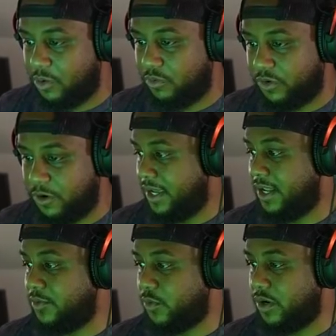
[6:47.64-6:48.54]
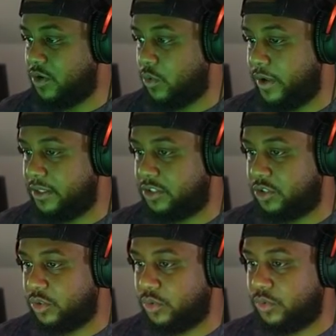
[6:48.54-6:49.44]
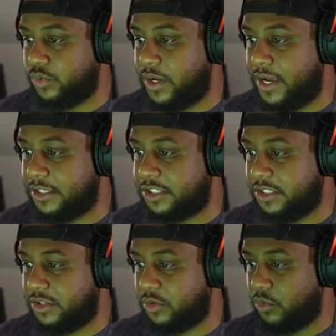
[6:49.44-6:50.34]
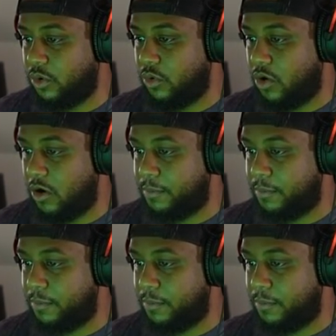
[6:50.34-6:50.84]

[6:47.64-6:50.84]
over. And we're going to actually throw our